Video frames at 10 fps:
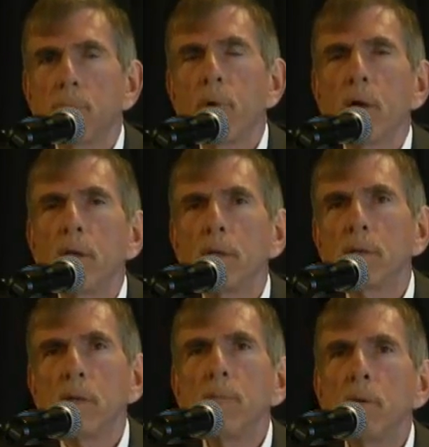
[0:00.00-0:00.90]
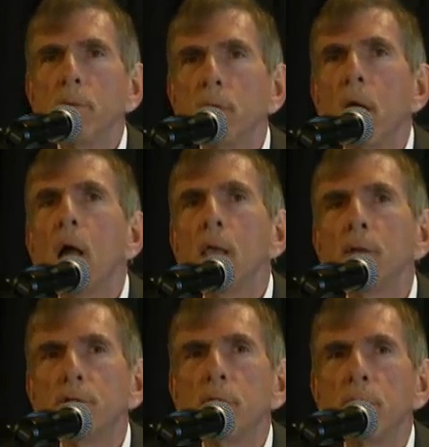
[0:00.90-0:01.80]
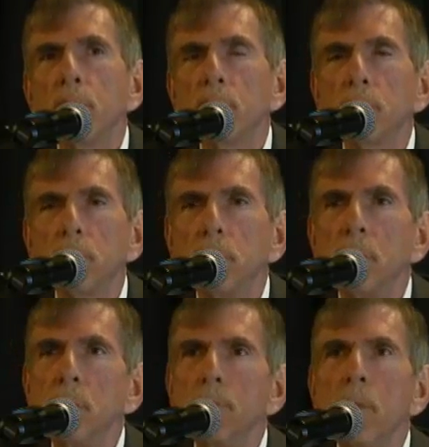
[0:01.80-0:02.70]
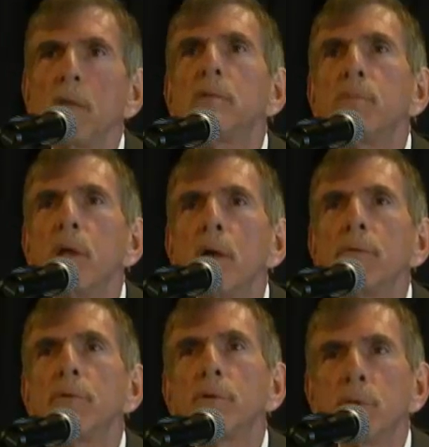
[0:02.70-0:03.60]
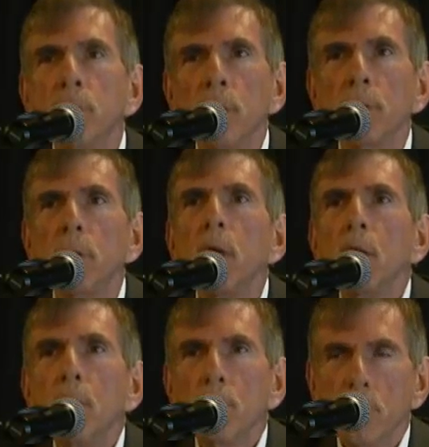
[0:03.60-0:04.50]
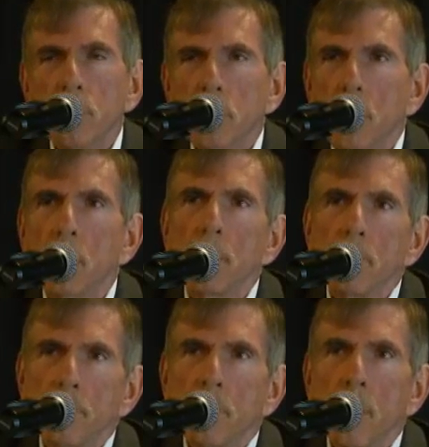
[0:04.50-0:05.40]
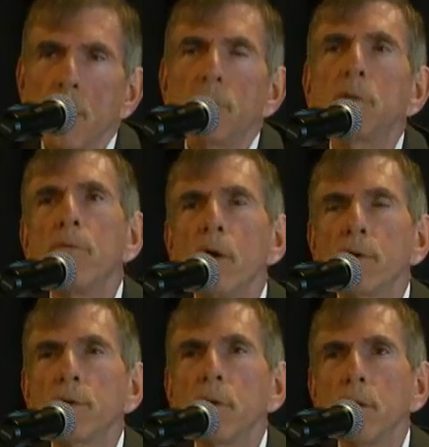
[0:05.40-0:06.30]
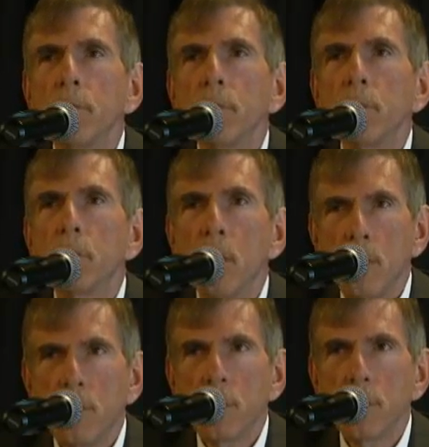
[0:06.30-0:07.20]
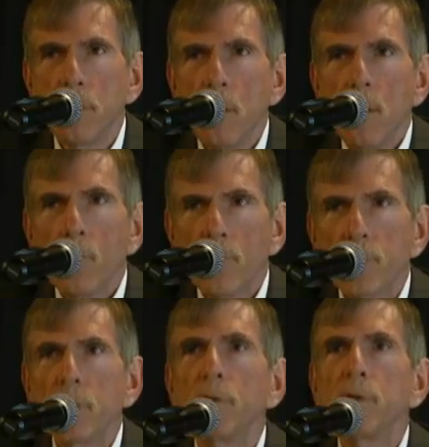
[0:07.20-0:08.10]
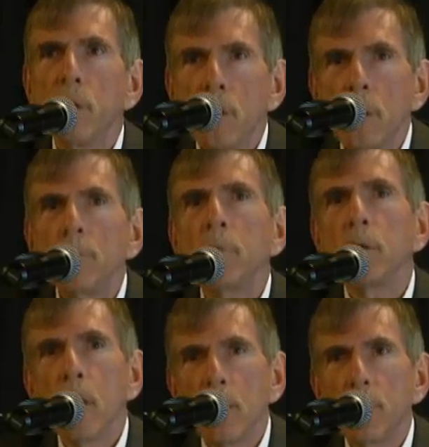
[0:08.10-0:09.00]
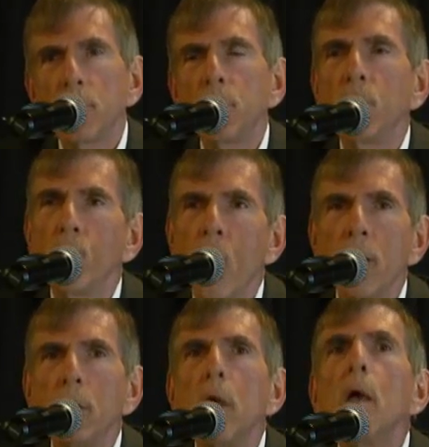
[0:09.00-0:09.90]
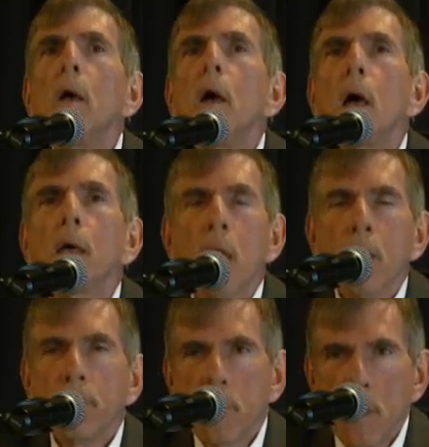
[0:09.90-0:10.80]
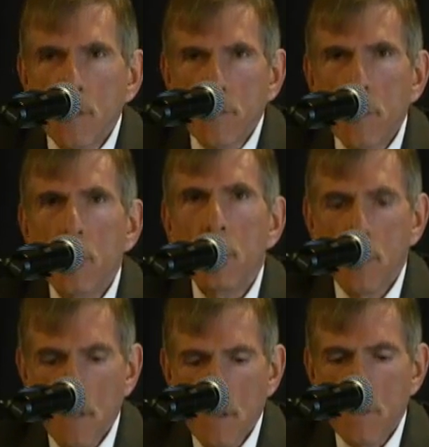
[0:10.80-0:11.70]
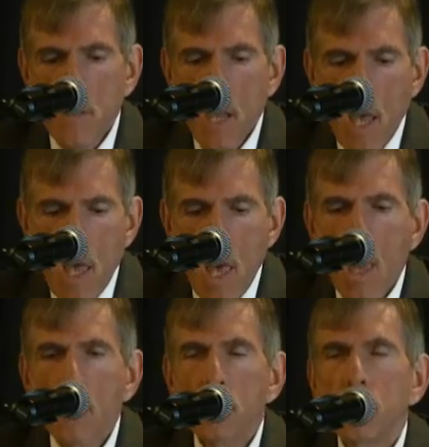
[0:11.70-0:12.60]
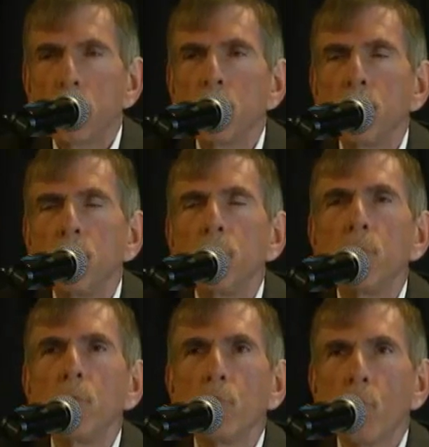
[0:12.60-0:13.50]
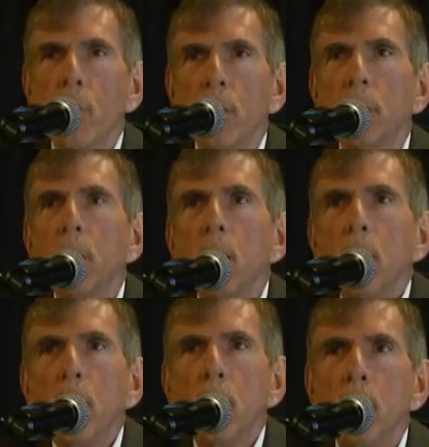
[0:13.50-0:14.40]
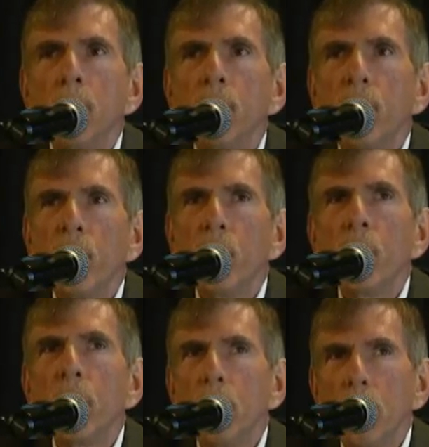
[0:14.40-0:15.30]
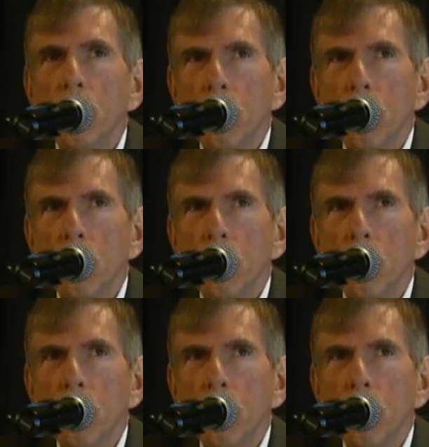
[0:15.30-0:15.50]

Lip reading: But his symptomatology, which must be understood, which is relates to a functional limitation, which in turn relates to what accommodation he needs, had to do with him viewing